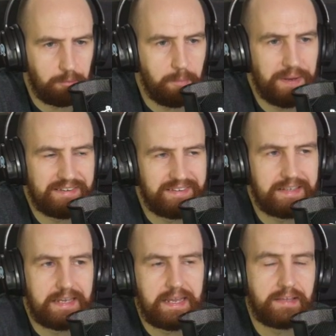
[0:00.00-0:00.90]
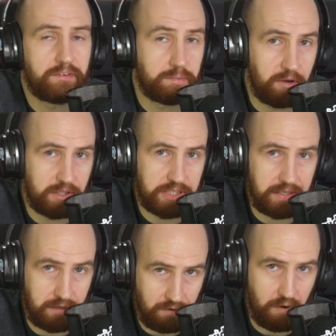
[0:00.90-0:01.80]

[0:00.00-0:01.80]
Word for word: Well, basically, as a smaller channel, you're